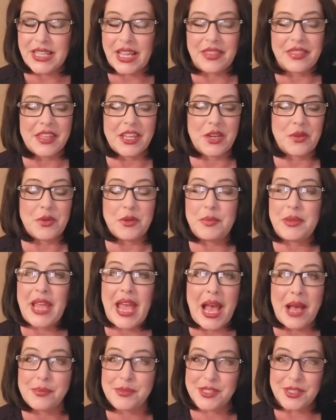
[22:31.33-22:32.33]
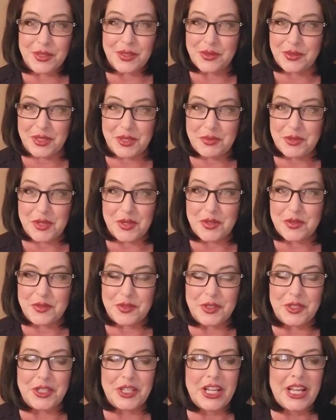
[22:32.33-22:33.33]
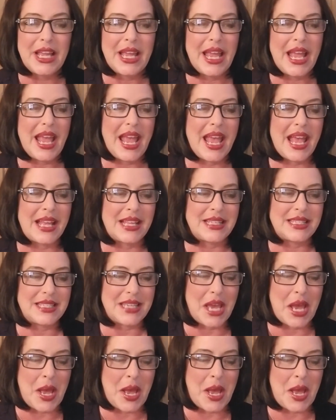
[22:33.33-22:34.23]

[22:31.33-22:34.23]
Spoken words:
I think it would be absolutely beautiful, and